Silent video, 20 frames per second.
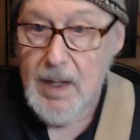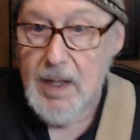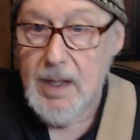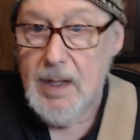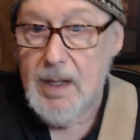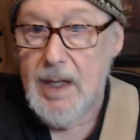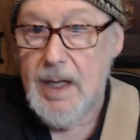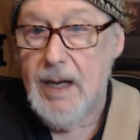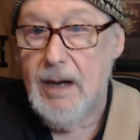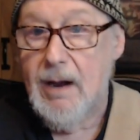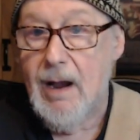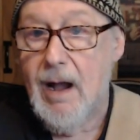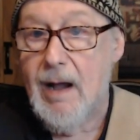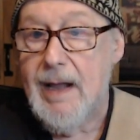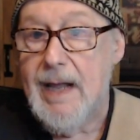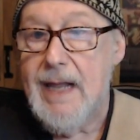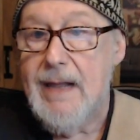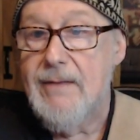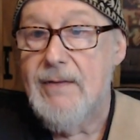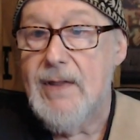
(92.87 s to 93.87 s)
Hear how
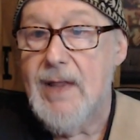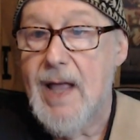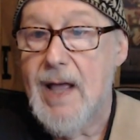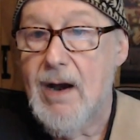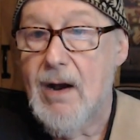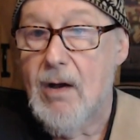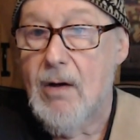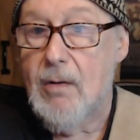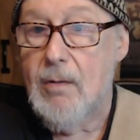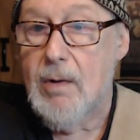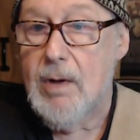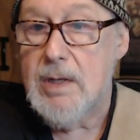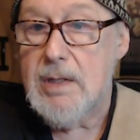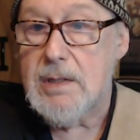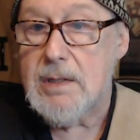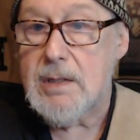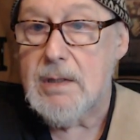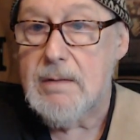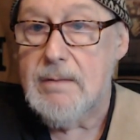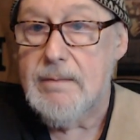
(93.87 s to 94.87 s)
even that all was?
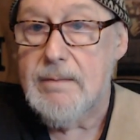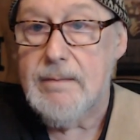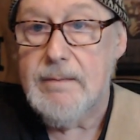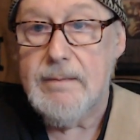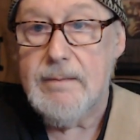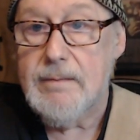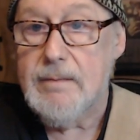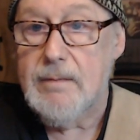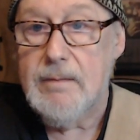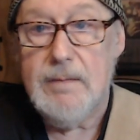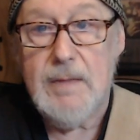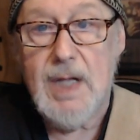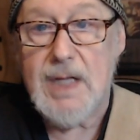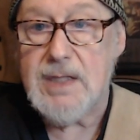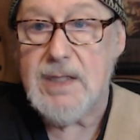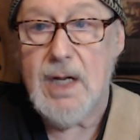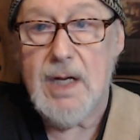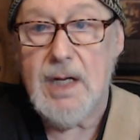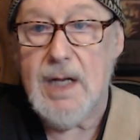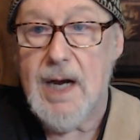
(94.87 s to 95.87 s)
That's
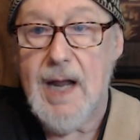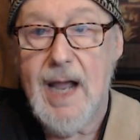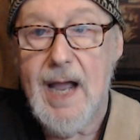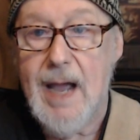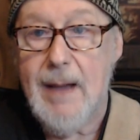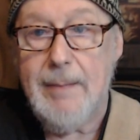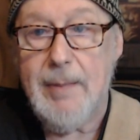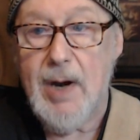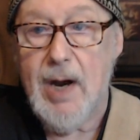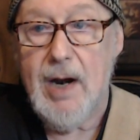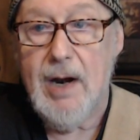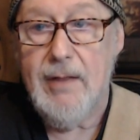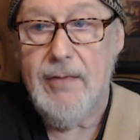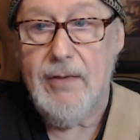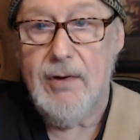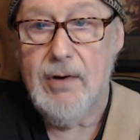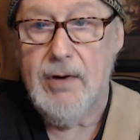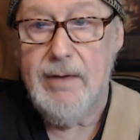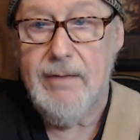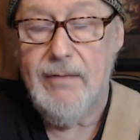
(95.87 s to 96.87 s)
not going to happen on a
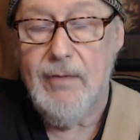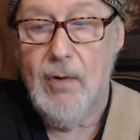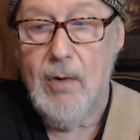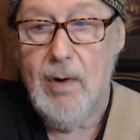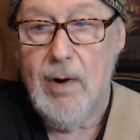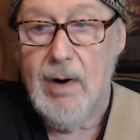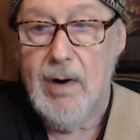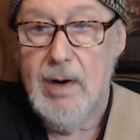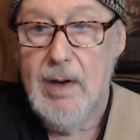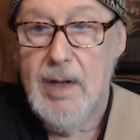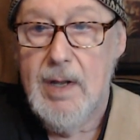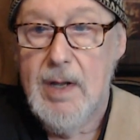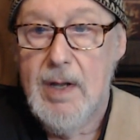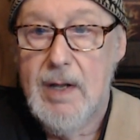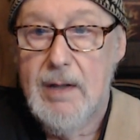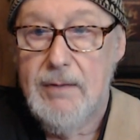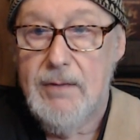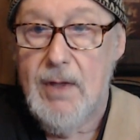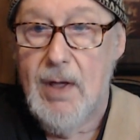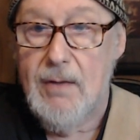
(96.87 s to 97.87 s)
34.
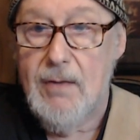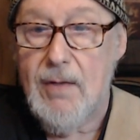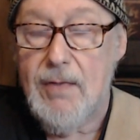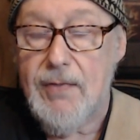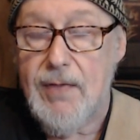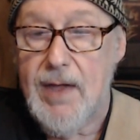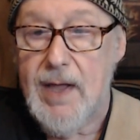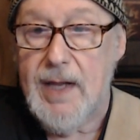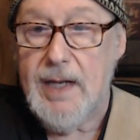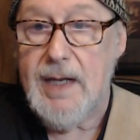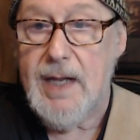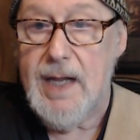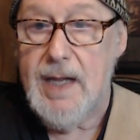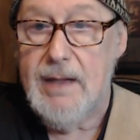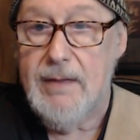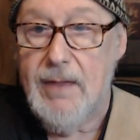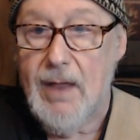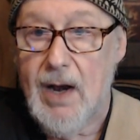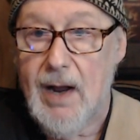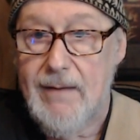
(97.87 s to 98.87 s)
The other thing that
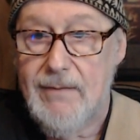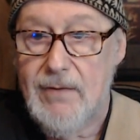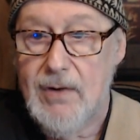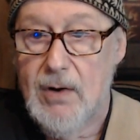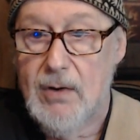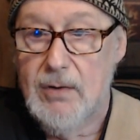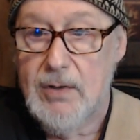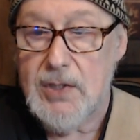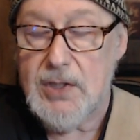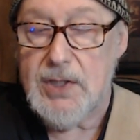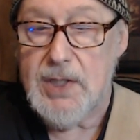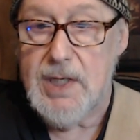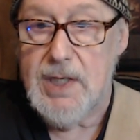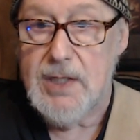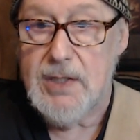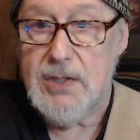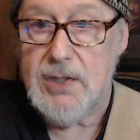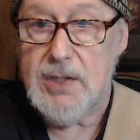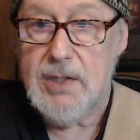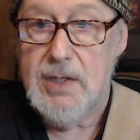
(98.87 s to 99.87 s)
I've noticed
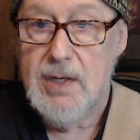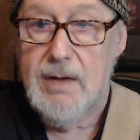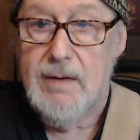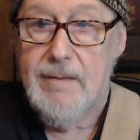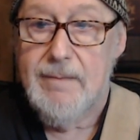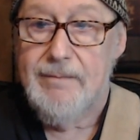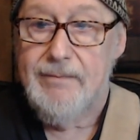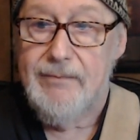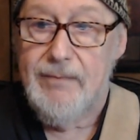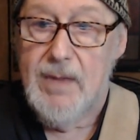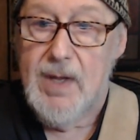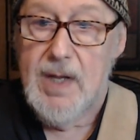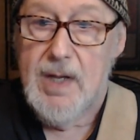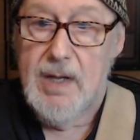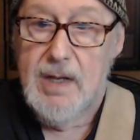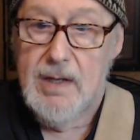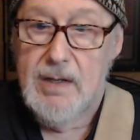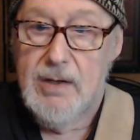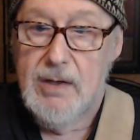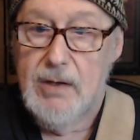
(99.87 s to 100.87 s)
is
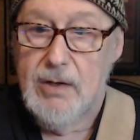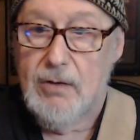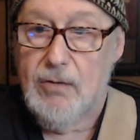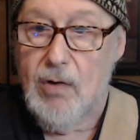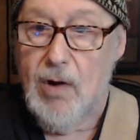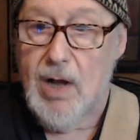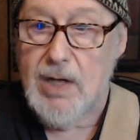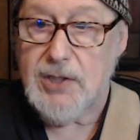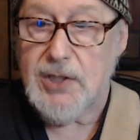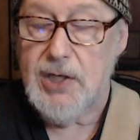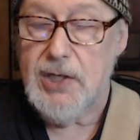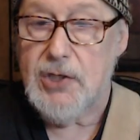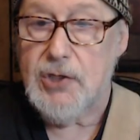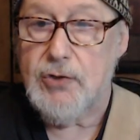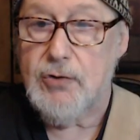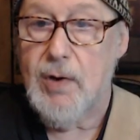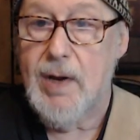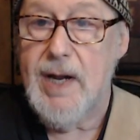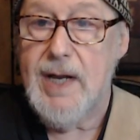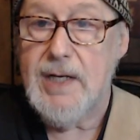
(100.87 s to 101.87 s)
crossing
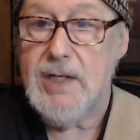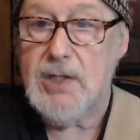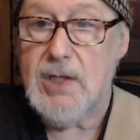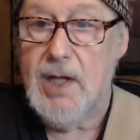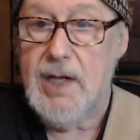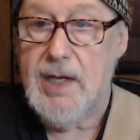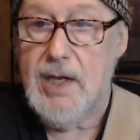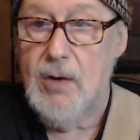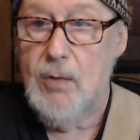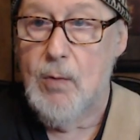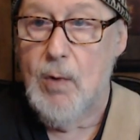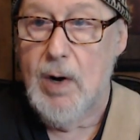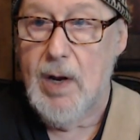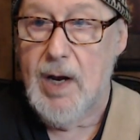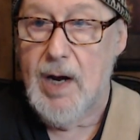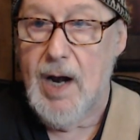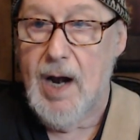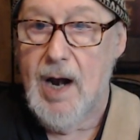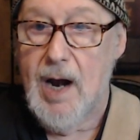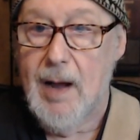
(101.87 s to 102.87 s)
strings like you would on an
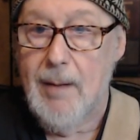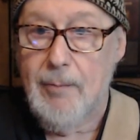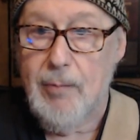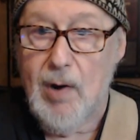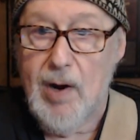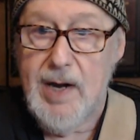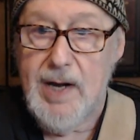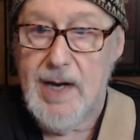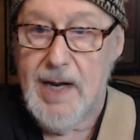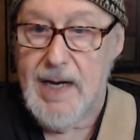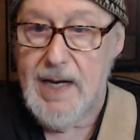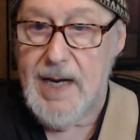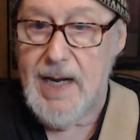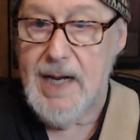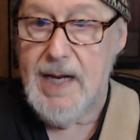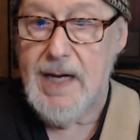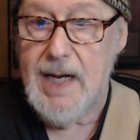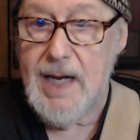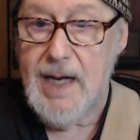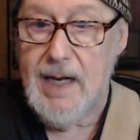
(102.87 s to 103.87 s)
upright and hitting